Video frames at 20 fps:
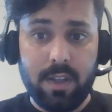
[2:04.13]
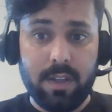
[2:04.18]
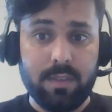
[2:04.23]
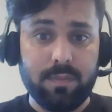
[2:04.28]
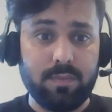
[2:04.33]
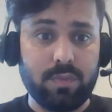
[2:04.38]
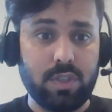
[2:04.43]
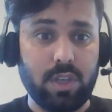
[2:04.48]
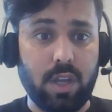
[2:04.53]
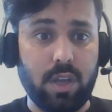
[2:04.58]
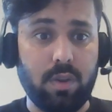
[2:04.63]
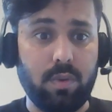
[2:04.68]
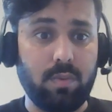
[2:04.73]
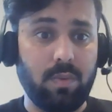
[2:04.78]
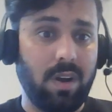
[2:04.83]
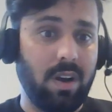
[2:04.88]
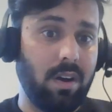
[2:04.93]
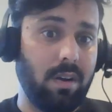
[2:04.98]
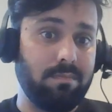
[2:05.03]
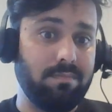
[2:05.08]
So
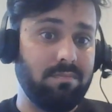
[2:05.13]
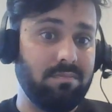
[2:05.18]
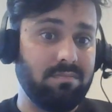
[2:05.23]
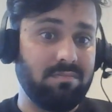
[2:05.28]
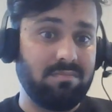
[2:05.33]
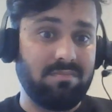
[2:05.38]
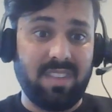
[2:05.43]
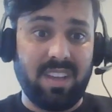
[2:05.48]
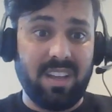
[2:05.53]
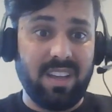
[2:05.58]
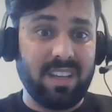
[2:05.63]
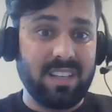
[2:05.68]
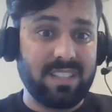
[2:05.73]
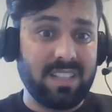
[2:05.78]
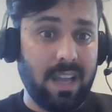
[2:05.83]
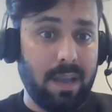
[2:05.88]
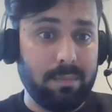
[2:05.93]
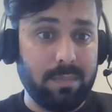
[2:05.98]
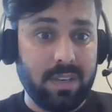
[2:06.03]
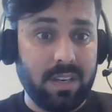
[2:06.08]

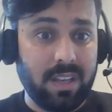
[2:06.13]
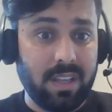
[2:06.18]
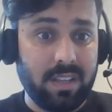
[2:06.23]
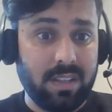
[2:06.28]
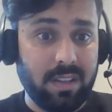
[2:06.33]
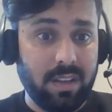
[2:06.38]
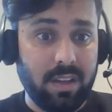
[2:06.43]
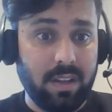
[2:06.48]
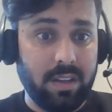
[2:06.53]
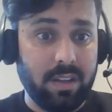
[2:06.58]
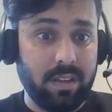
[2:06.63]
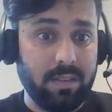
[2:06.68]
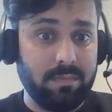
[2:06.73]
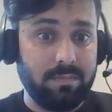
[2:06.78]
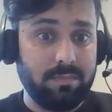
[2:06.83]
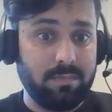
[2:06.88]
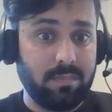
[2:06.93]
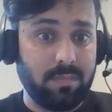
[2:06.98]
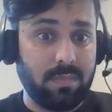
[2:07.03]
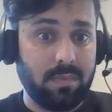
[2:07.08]
examining
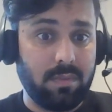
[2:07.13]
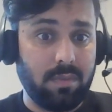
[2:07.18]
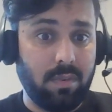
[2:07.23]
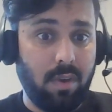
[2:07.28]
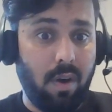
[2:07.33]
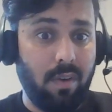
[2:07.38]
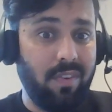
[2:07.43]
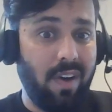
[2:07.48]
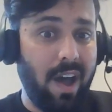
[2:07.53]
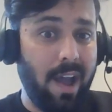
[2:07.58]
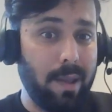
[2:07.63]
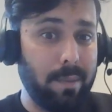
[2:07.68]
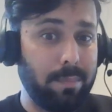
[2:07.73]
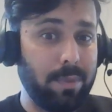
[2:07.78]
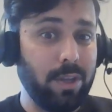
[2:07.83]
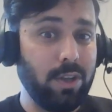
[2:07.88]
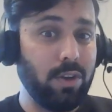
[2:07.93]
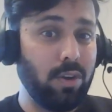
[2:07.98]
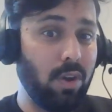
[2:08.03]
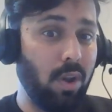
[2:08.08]
of
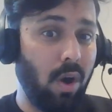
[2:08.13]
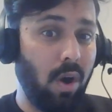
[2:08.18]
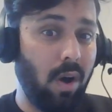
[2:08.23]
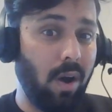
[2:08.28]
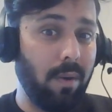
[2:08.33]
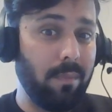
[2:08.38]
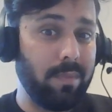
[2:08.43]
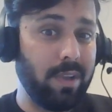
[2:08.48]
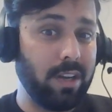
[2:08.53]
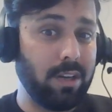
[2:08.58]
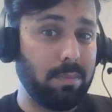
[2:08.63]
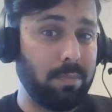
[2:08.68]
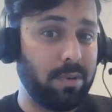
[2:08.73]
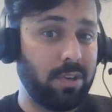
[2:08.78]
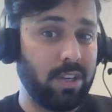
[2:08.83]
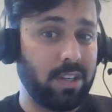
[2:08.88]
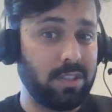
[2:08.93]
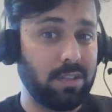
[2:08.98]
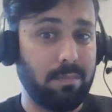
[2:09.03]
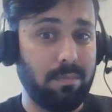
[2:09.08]
IP law
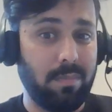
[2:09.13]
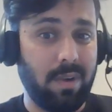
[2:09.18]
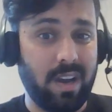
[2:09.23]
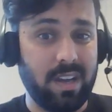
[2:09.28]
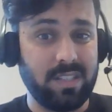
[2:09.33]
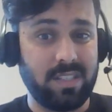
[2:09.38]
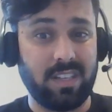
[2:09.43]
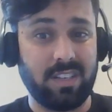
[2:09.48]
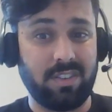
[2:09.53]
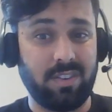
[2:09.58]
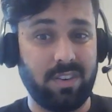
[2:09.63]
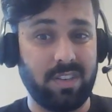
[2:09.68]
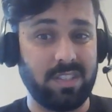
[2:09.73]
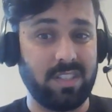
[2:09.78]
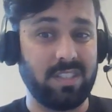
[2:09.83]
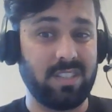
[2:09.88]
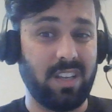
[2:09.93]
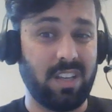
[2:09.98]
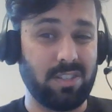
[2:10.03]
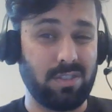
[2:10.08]
interpretation bias
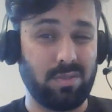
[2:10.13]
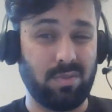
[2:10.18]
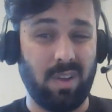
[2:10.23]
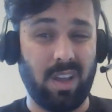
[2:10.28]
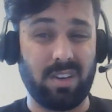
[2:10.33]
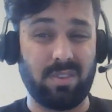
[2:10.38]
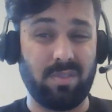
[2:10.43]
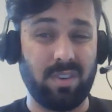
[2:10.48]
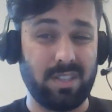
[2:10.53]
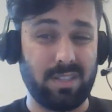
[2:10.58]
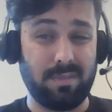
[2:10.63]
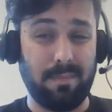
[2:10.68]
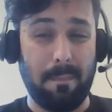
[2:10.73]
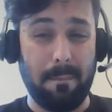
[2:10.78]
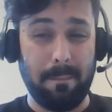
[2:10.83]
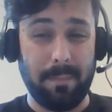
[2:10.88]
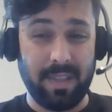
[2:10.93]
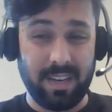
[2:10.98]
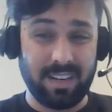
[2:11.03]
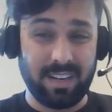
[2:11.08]
encourages us to address
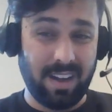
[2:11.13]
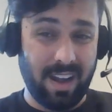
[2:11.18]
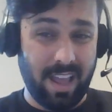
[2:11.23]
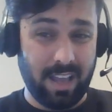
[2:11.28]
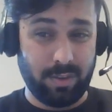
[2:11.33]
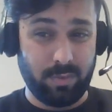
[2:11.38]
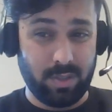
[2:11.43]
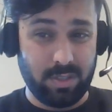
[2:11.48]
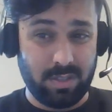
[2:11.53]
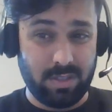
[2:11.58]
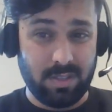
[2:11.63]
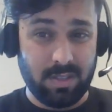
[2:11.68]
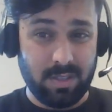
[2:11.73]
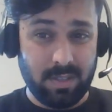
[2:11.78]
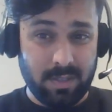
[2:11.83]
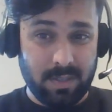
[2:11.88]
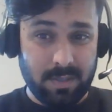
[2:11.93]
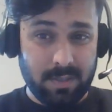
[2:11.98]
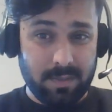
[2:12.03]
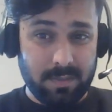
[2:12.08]
minute language,
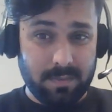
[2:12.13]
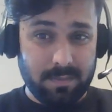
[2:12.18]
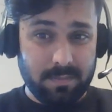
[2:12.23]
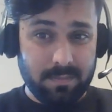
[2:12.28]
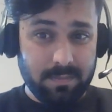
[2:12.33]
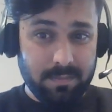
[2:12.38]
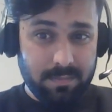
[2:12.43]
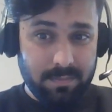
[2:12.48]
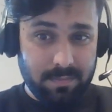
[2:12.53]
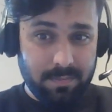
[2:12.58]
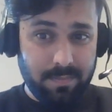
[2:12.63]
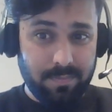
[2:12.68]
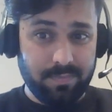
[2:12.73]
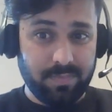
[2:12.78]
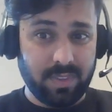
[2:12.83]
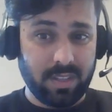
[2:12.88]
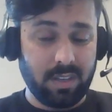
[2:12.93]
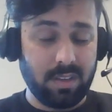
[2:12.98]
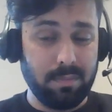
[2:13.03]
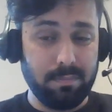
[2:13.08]

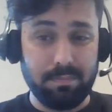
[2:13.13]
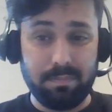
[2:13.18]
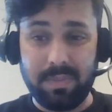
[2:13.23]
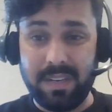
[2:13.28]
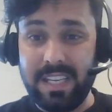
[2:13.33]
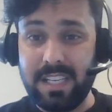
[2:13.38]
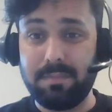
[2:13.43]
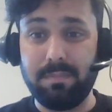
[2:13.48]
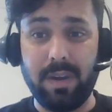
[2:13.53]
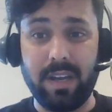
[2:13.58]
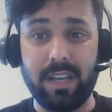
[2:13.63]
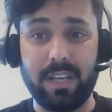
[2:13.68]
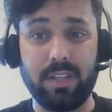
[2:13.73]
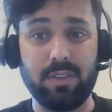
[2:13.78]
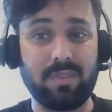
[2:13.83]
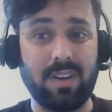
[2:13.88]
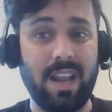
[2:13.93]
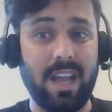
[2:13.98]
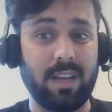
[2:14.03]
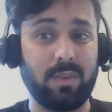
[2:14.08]
complete
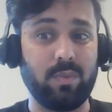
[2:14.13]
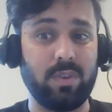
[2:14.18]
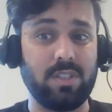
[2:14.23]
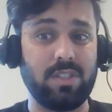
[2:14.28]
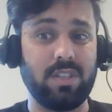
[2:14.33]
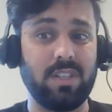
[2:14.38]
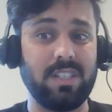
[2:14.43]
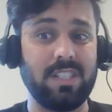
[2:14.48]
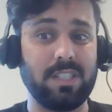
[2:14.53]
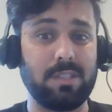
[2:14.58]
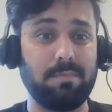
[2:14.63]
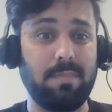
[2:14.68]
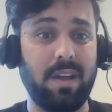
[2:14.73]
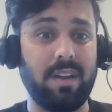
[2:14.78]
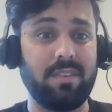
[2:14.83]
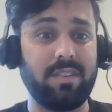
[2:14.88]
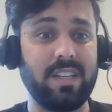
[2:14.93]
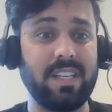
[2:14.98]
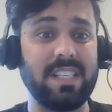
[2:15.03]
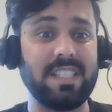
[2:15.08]
minute language
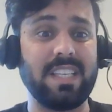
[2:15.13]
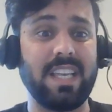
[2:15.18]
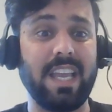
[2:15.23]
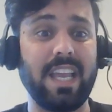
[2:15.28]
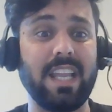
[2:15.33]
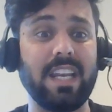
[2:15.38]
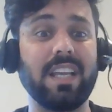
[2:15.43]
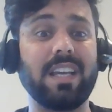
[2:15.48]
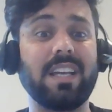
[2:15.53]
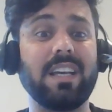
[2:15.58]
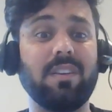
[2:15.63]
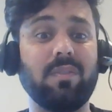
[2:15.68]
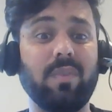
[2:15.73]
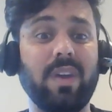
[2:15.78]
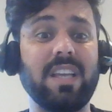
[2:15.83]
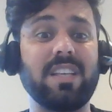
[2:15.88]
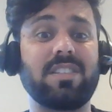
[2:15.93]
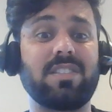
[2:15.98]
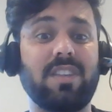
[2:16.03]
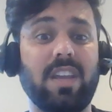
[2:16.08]
disparities in
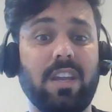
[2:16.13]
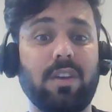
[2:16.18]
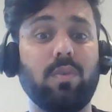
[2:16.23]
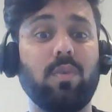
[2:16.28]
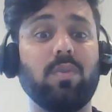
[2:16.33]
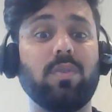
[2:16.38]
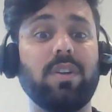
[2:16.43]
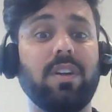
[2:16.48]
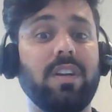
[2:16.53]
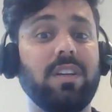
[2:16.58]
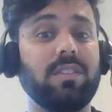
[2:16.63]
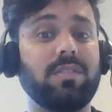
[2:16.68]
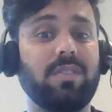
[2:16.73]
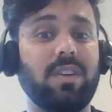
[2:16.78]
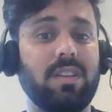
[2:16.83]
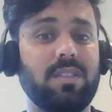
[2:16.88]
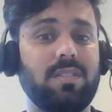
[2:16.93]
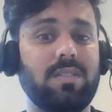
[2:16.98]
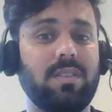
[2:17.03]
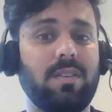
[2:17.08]
conveying stakeholder
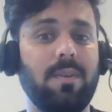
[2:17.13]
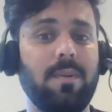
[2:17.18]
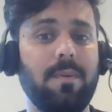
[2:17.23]
interests.